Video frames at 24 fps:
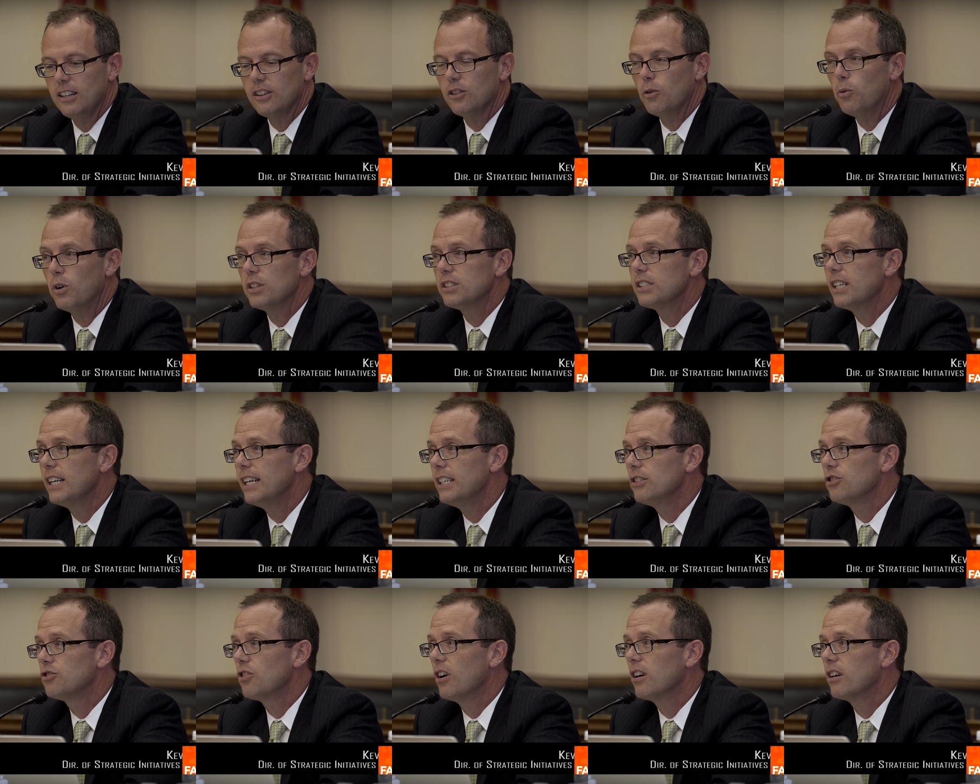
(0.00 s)
the ones that
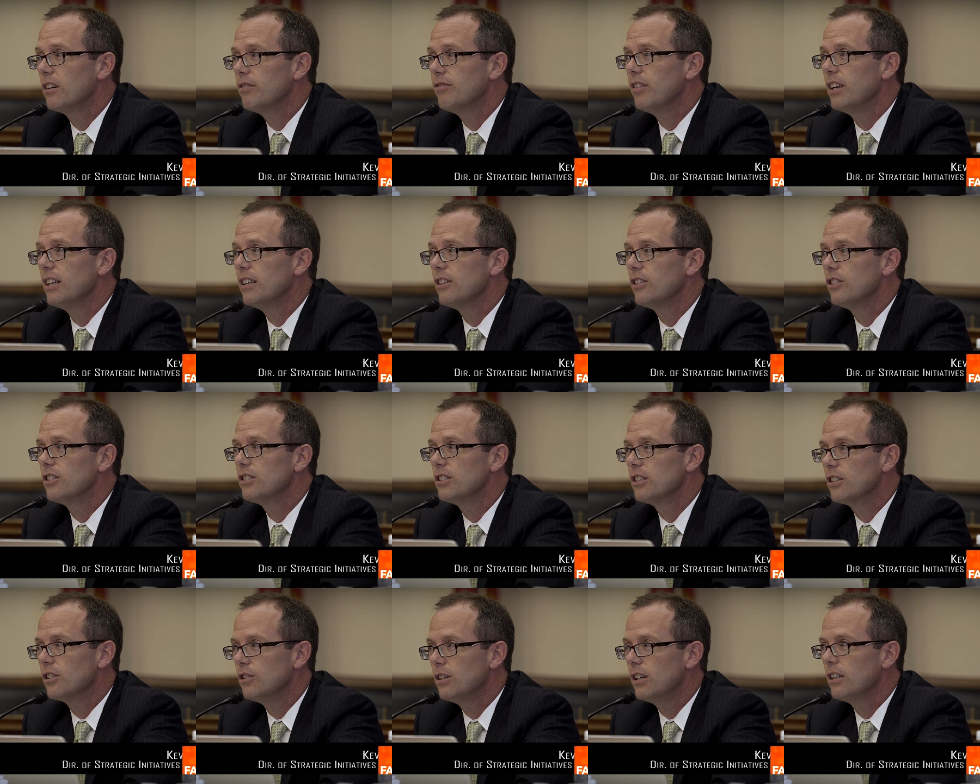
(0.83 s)
hit drug
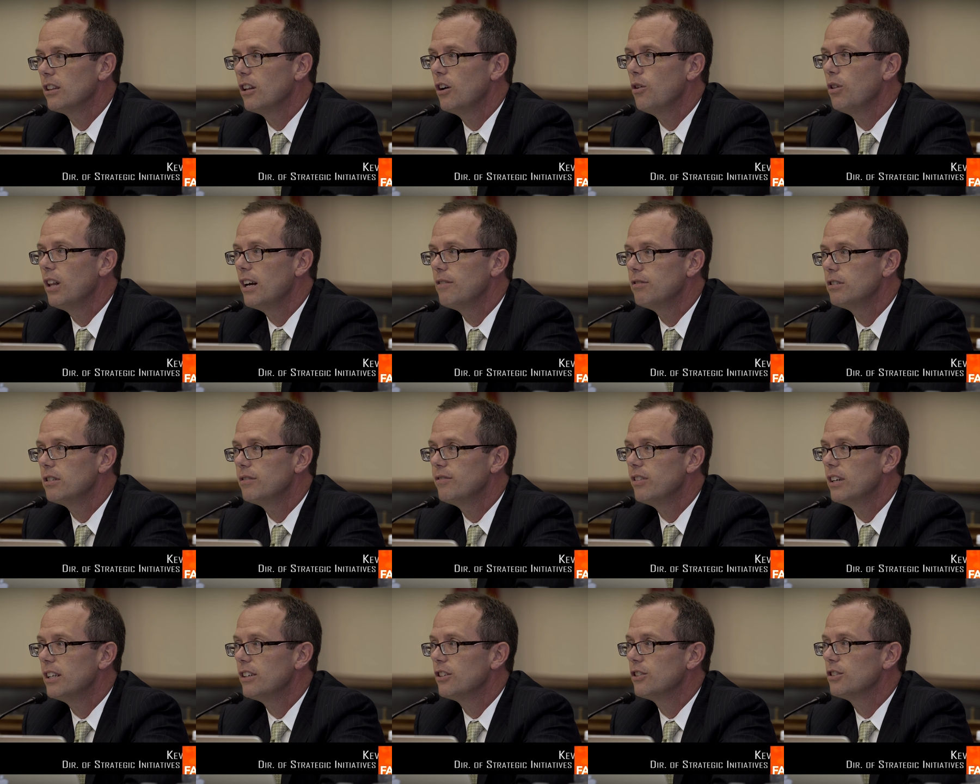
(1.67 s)
offenders, including low-level
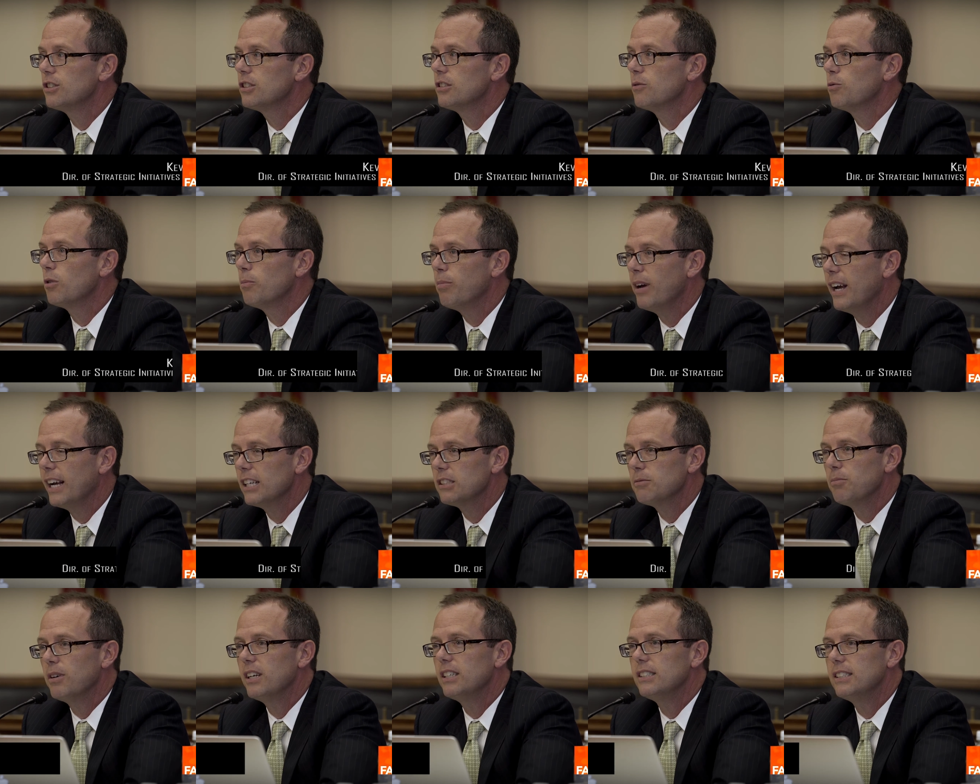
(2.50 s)
offenders, were
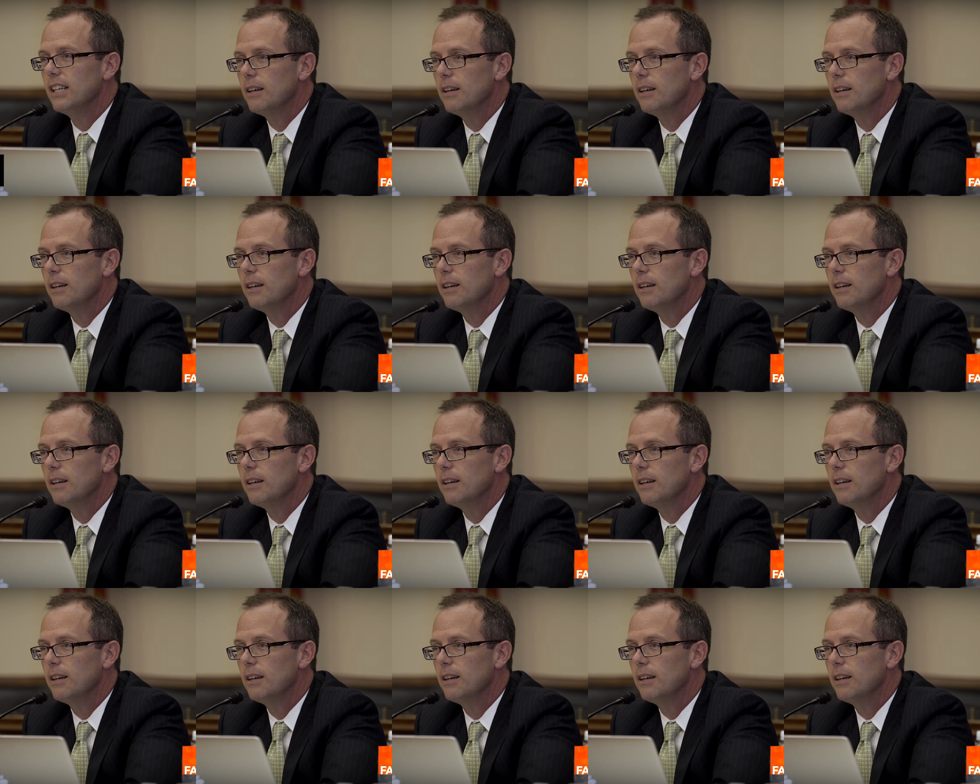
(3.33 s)
passed by a